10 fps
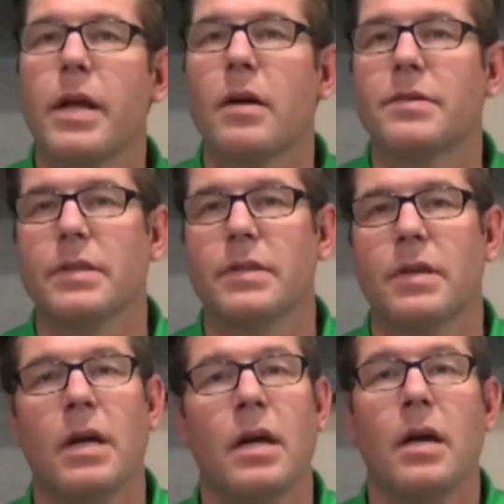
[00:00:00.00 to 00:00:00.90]
else's.
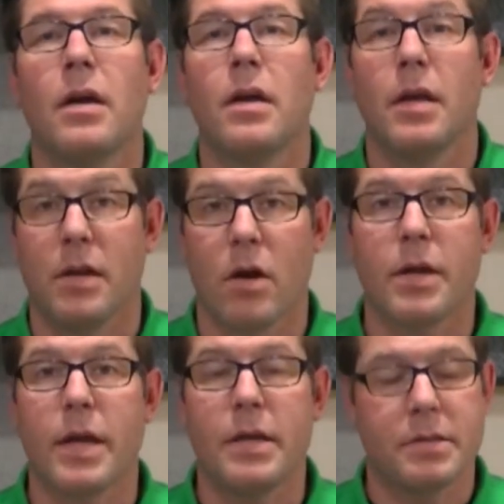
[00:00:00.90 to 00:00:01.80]
In our
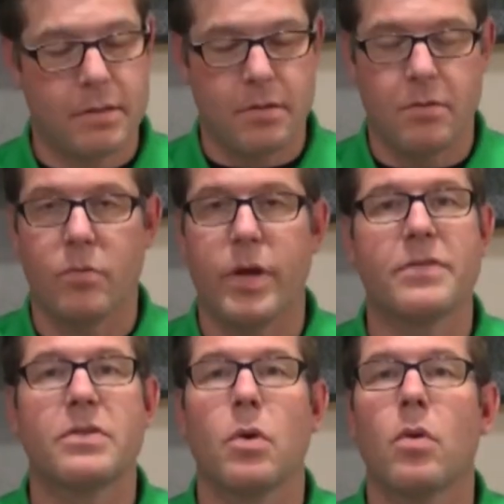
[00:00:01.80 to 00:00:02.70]
case, we have
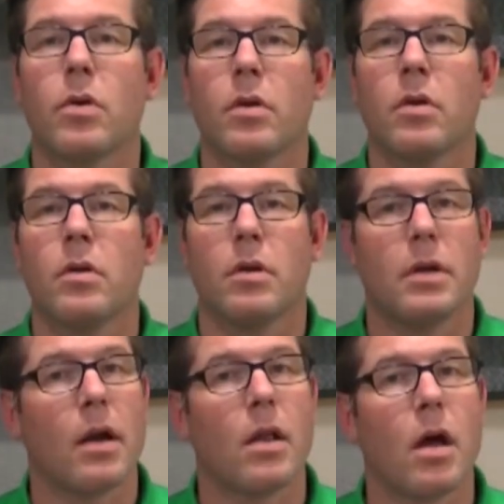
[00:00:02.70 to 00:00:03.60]
solar.
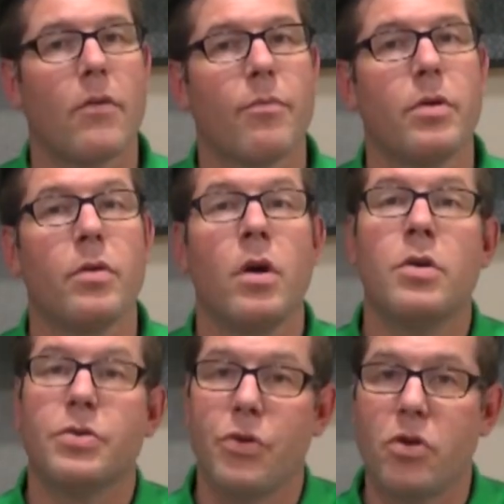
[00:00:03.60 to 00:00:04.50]
Not a lot of them do.
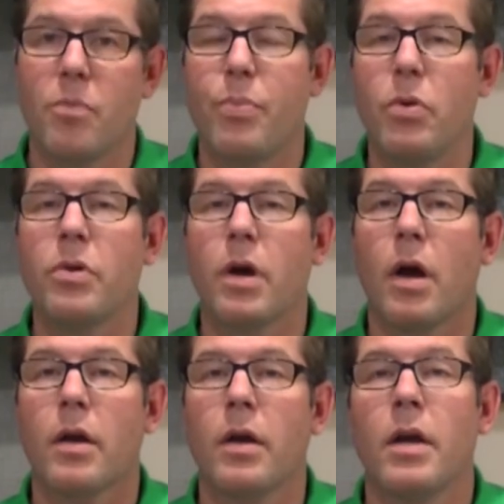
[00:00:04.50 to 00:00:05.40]
So you can
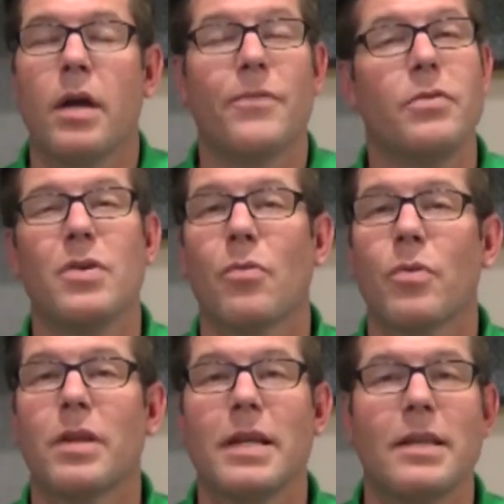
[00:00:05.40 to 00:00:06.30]
boondock if you don't
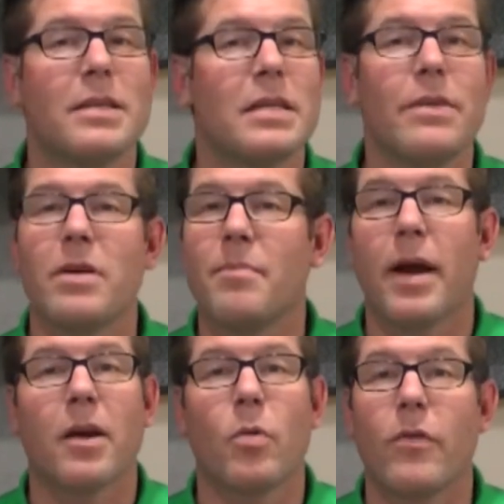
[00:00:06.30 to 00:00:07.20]
really need the TV,
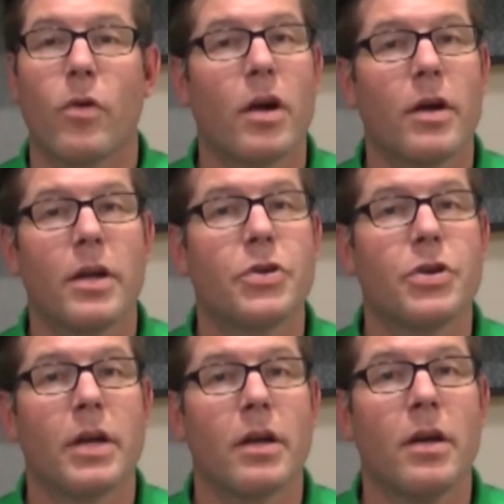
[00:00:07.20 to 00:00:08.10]
microwave, or air
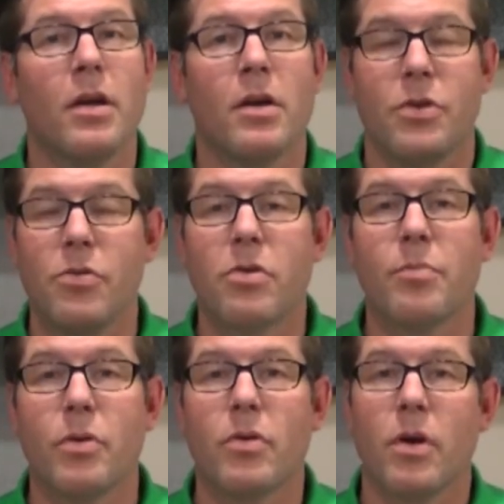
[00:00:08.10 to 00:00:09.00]
conditioning. You
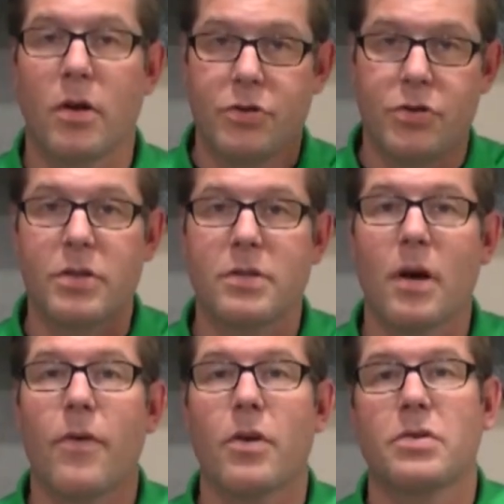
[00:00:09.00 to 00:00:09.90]
can boondock just
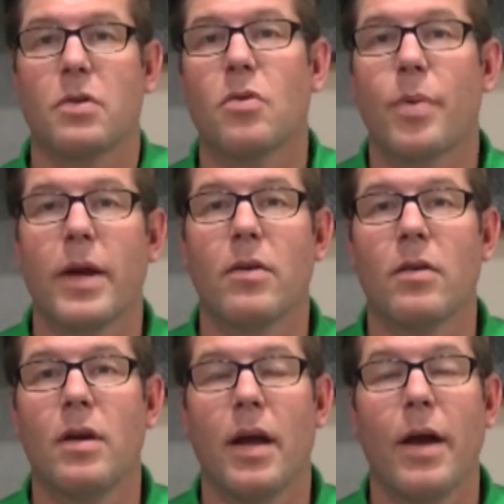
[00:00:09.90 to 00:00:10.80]
off our solar
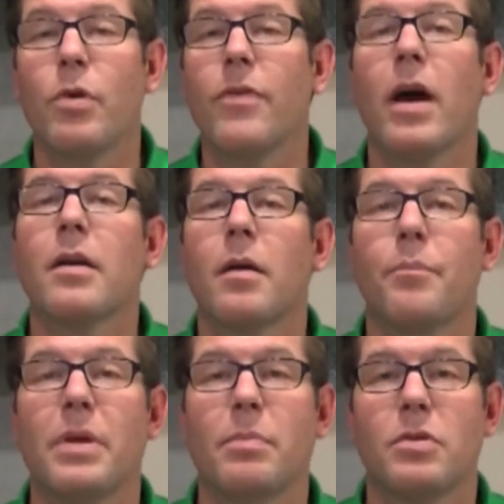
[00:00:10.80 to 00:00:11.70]
panel, and we've had
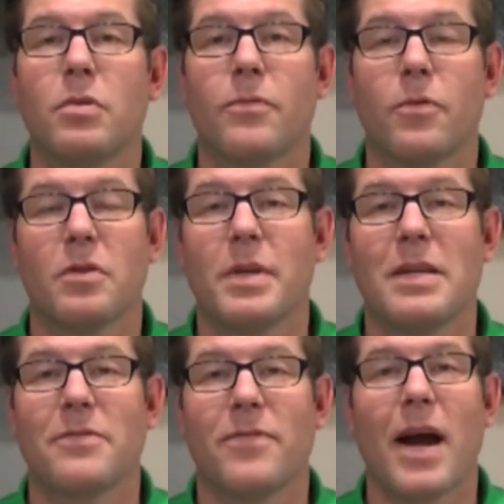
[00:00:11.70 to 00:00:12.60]
people do it for as many
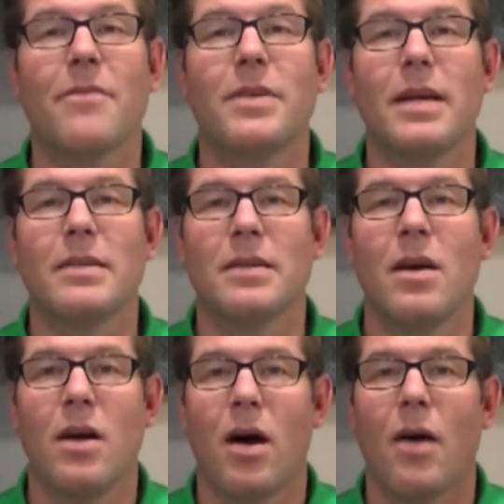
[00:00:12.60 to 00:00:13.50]
as five days
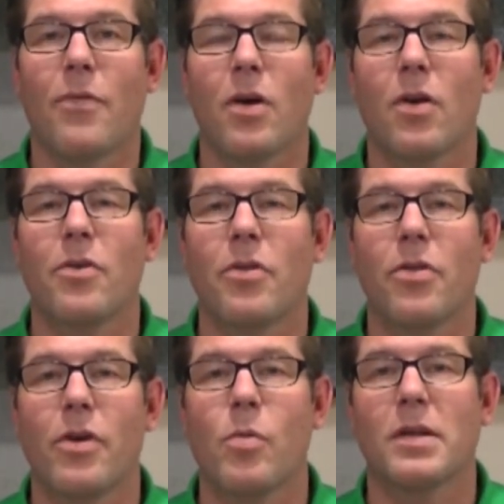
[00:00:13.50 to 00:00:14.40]
off our
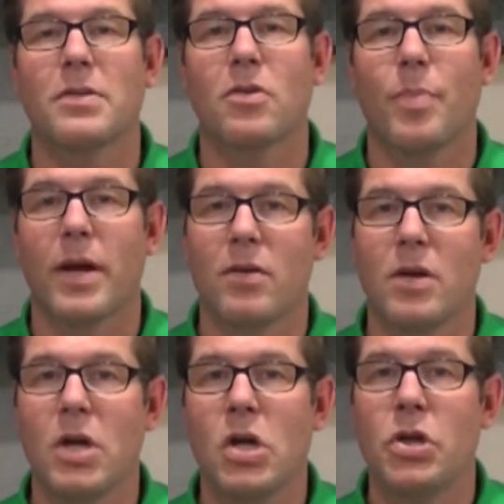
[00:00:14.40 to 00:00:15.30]
130 watt solar panel
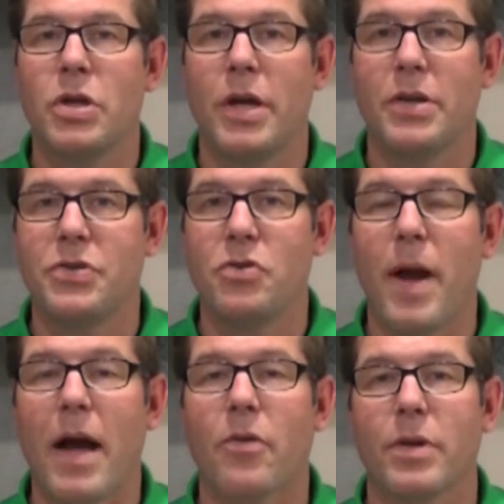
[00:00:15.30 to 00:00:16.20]
and two
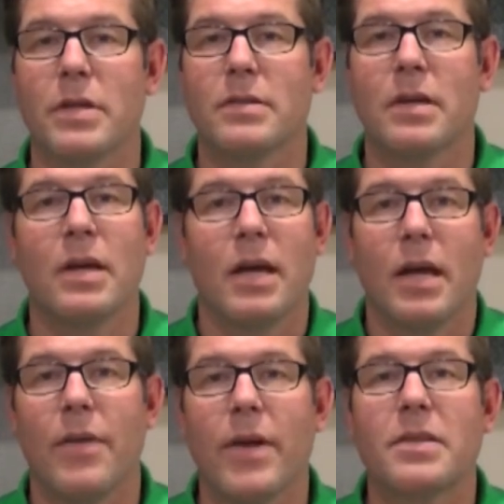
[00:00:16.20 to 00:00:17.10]
batteries.
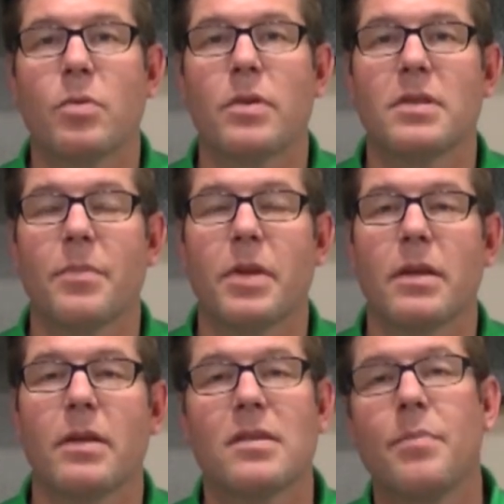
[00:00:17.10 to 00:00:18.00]
And that's something
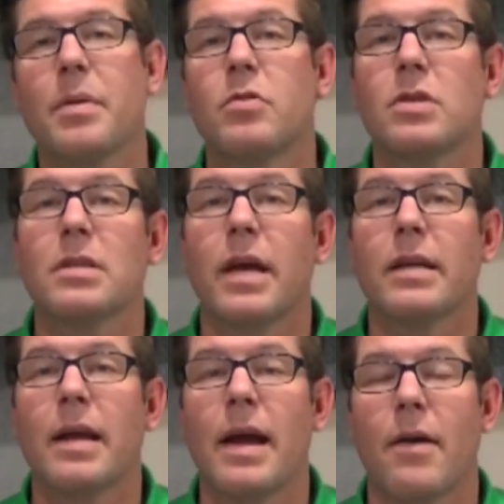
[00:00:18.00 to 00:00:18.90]
that some people just
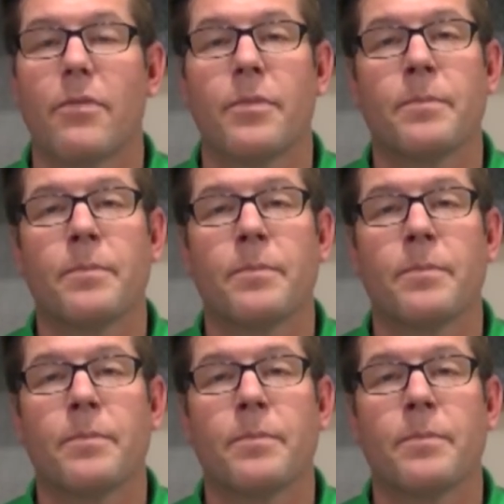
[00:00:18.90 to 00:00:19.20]
like to have.